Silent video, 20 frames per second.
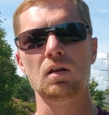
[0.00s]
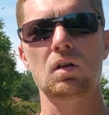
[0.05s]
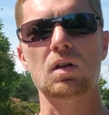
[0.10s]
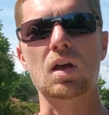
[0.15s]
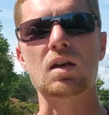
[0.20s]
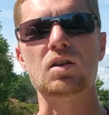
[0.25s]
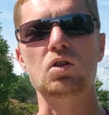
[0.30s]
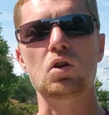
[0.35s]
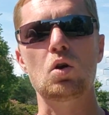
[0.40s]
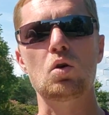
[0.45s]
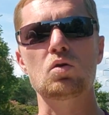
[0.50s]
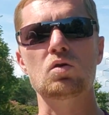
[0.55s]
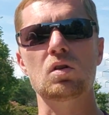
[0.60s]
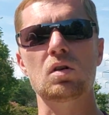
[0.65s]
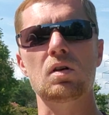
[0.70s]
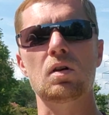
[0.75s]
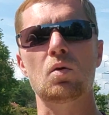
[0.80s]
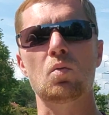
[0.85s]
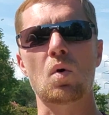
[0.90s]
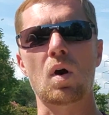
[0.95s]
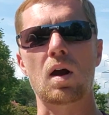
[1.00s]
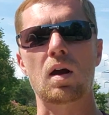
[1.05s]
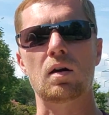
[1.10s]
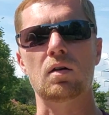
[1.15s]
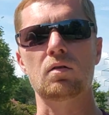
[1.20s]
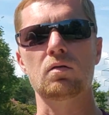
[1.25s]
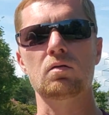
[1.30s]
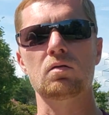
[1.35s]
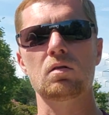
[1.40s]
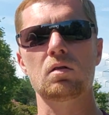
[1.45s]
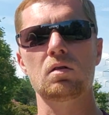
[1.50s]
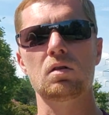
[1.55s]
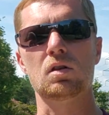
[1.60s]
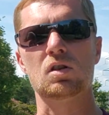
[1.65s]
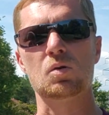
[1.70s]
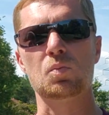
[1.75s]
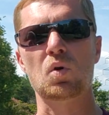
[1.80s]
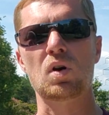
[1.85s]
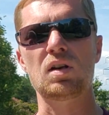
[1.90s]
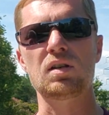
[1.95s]
That's usually around the
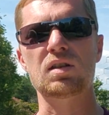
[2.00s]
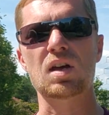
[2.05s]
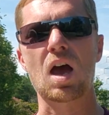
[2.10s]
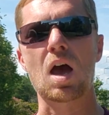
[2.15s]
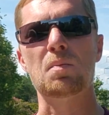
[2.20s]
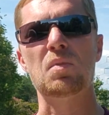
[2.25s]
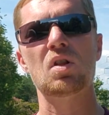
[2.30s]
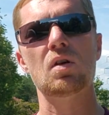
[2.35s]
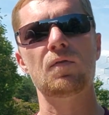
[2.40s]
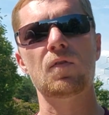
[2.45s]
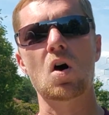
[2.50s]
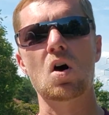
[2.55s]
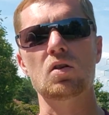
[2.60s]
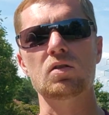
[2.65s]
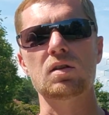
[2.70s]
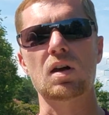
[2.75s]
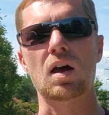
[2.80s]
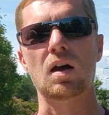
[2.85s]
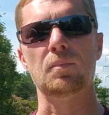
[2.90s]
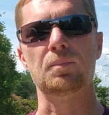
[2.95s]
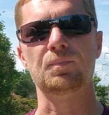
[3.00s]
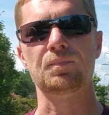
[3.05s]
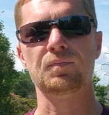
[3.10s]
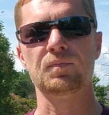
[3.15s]
springtime and the fall time.